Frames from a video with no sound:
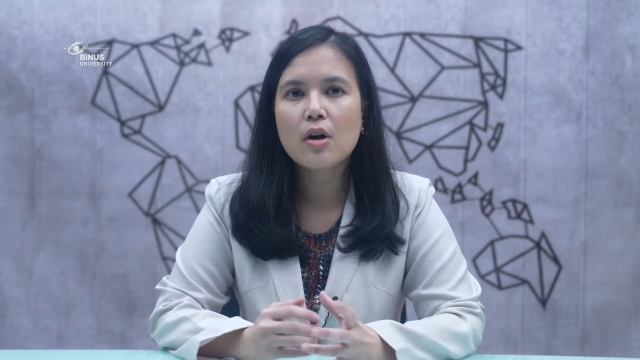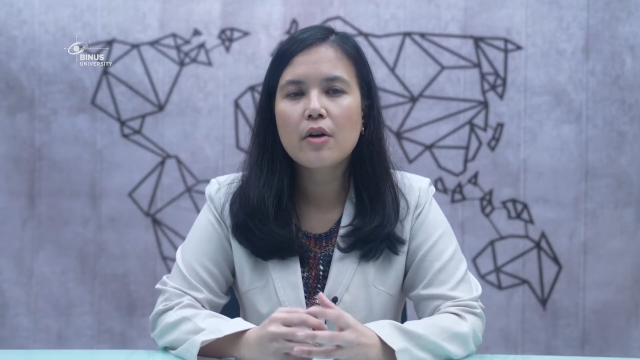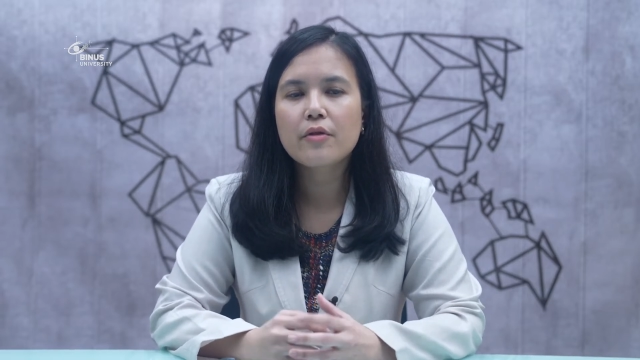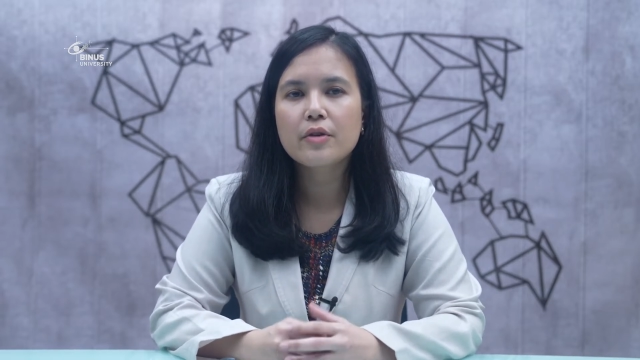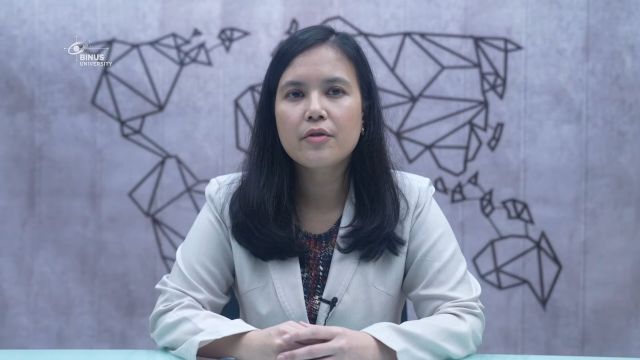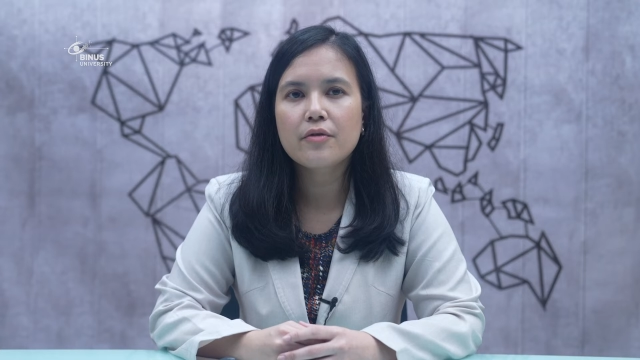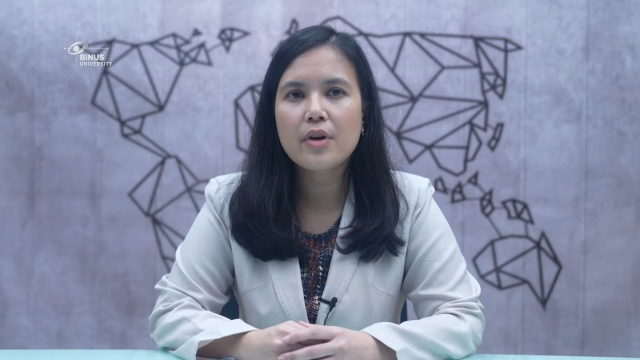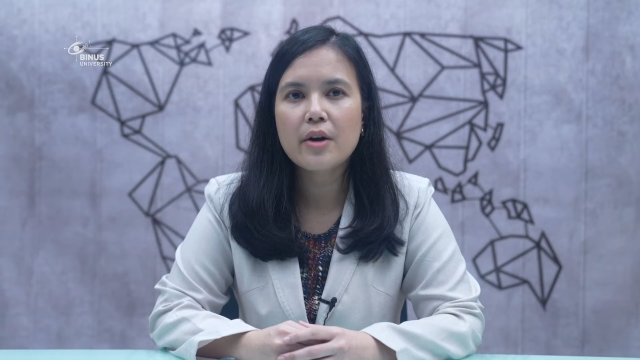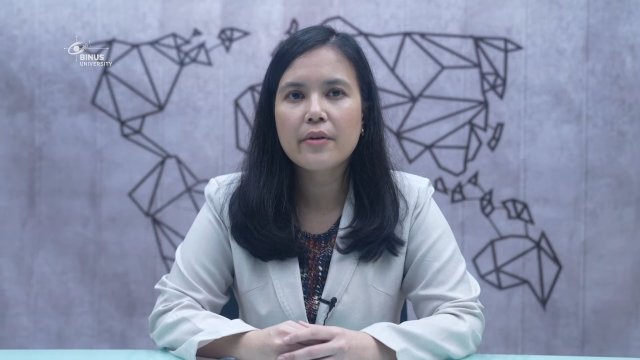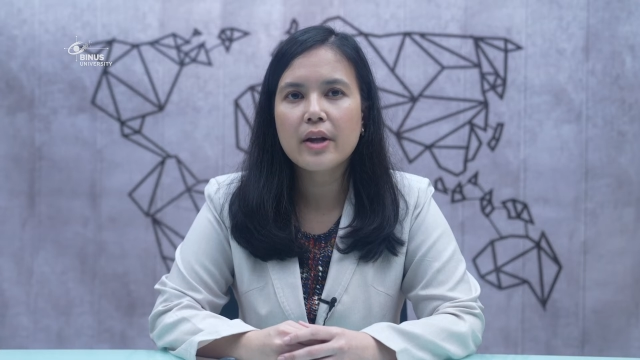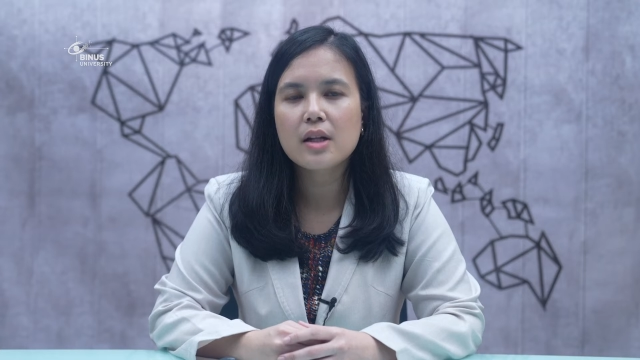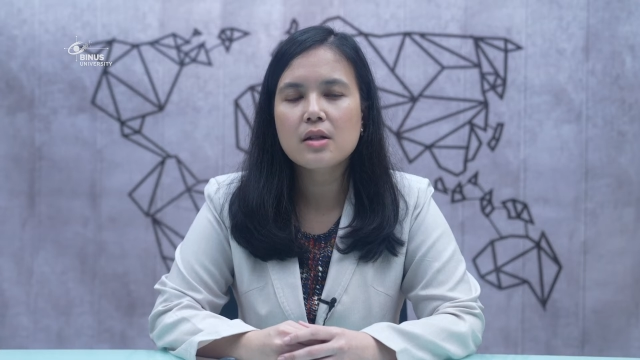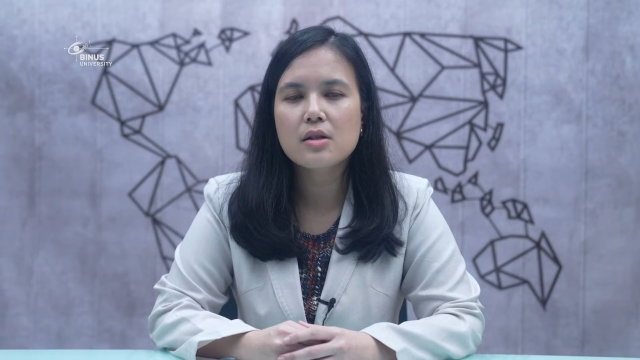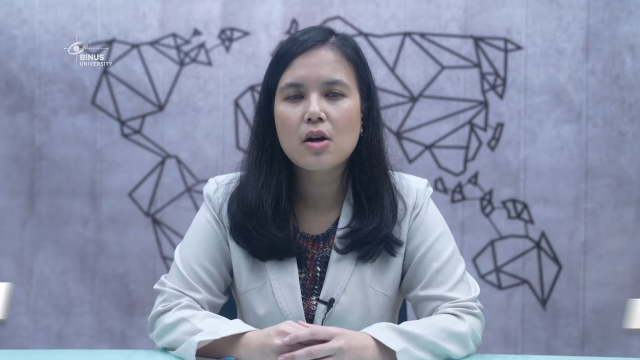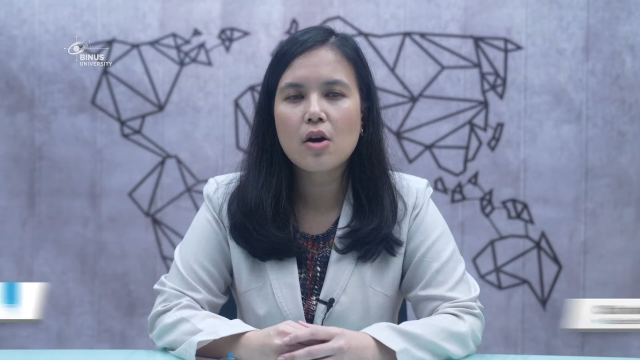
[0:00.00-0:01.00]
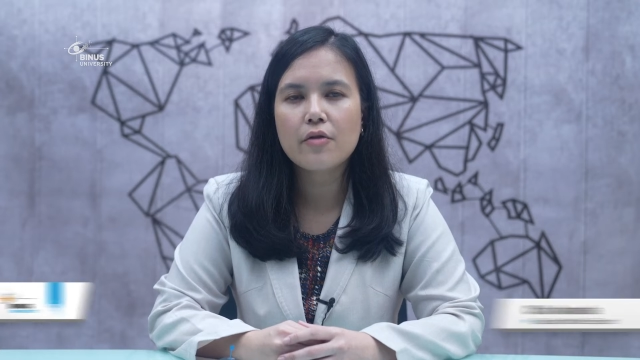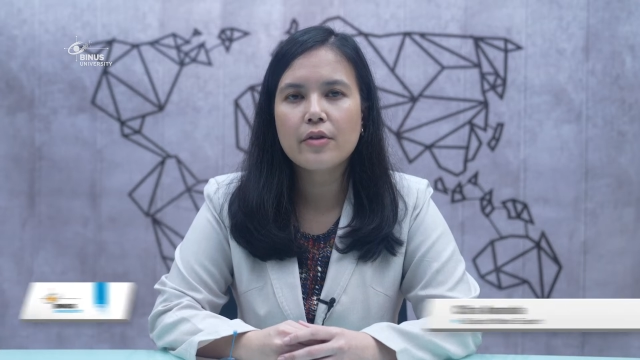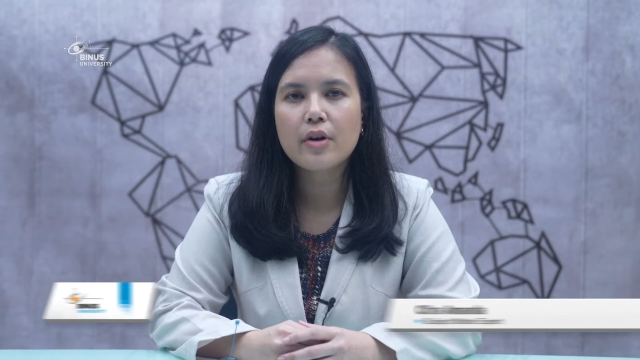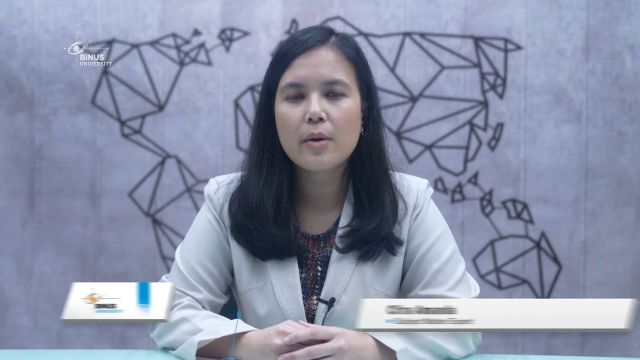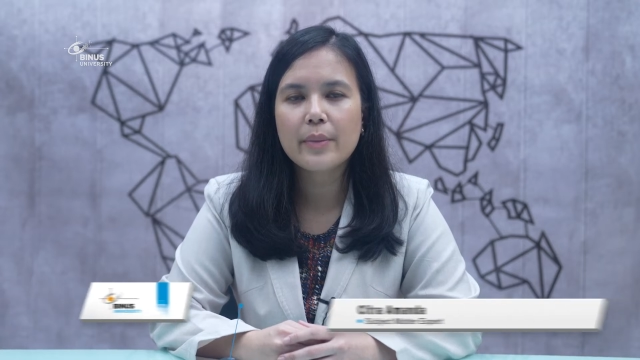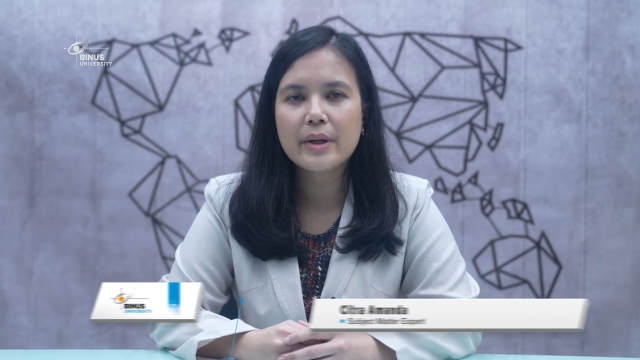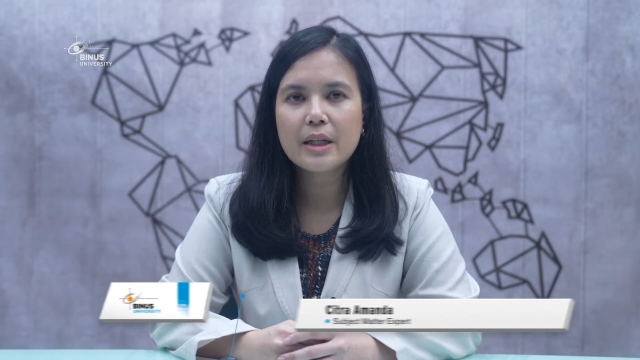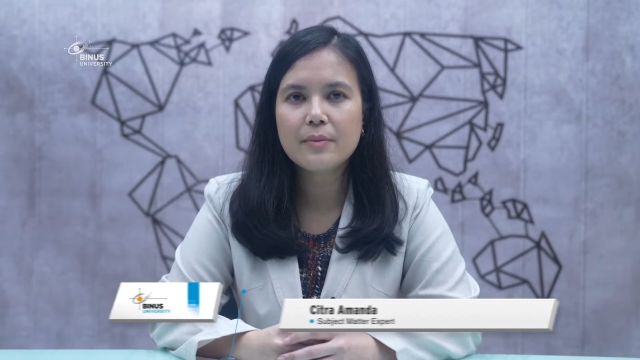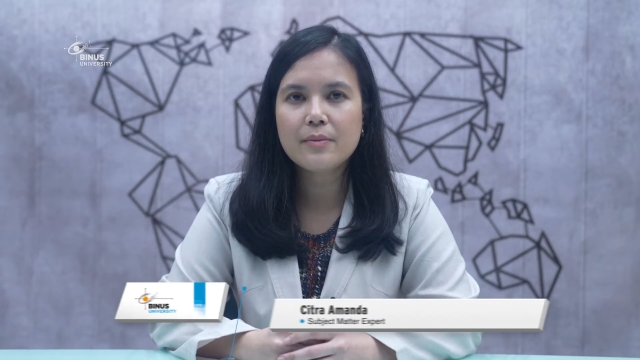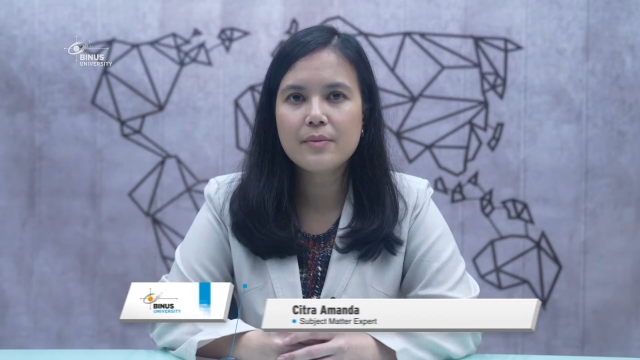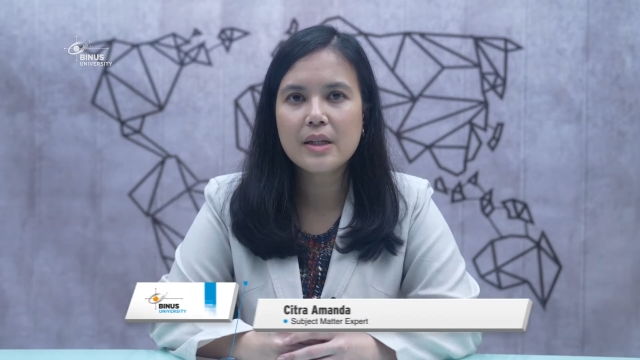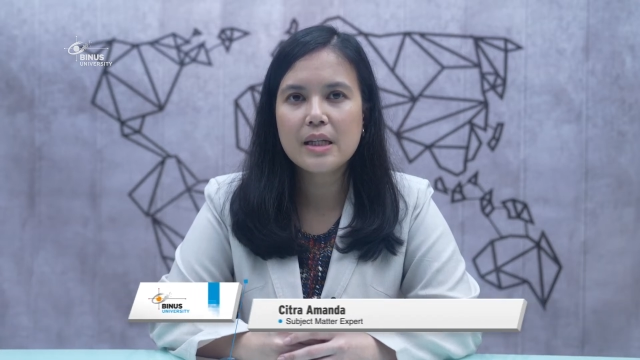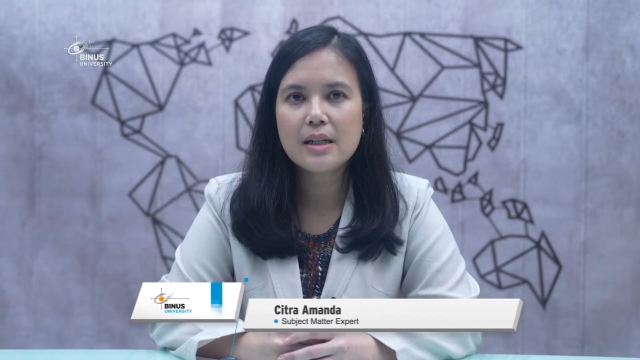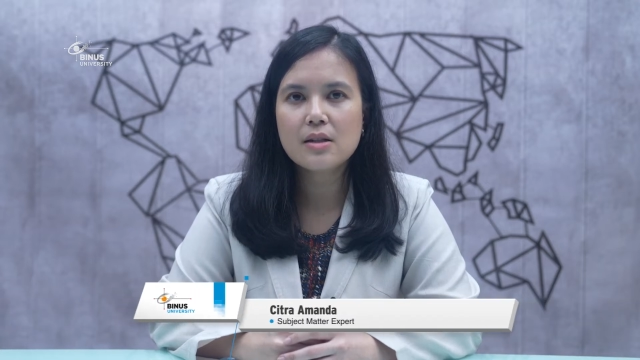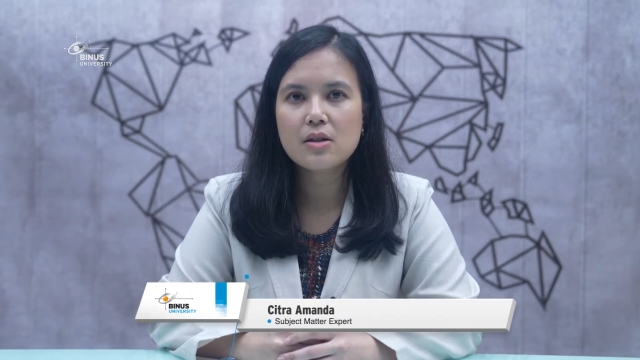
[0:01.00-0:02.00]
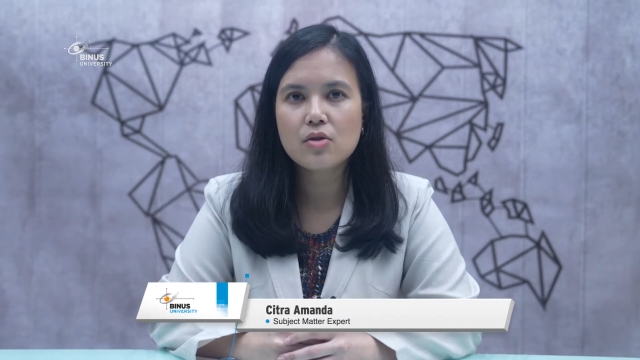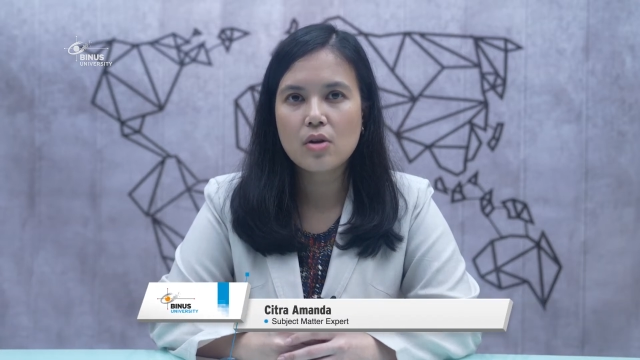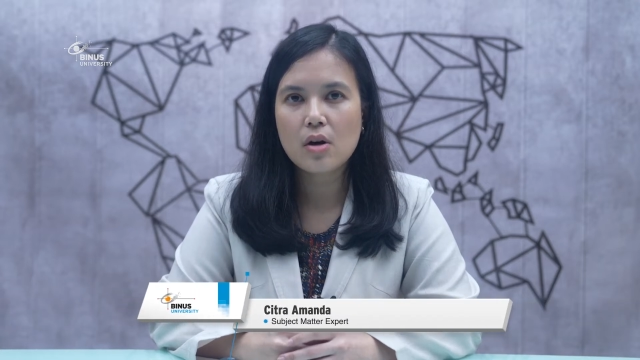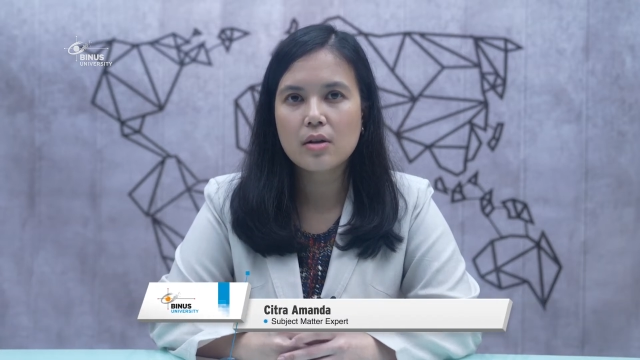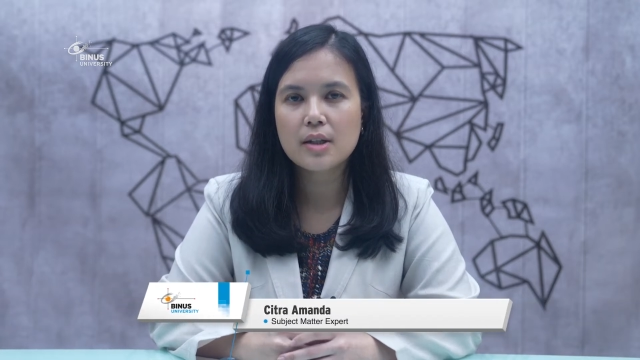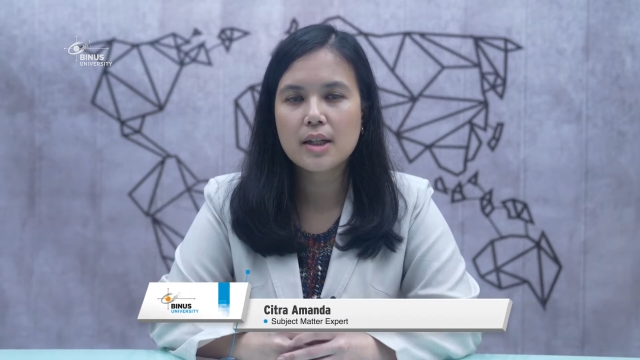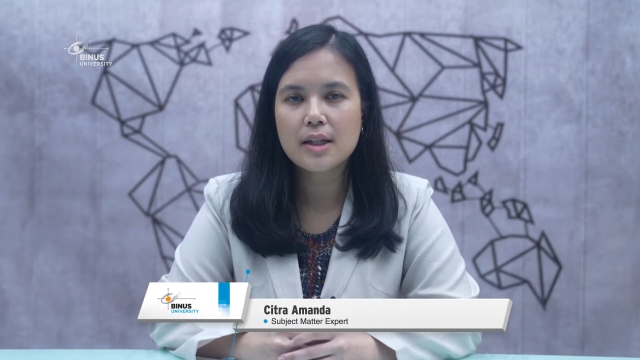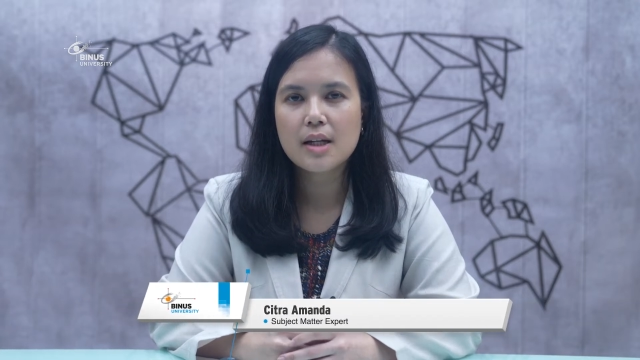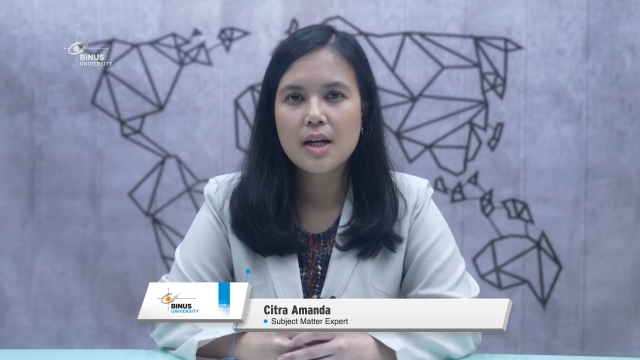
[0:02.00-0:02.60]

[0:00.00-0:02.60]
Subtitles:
of the variance of company B stock.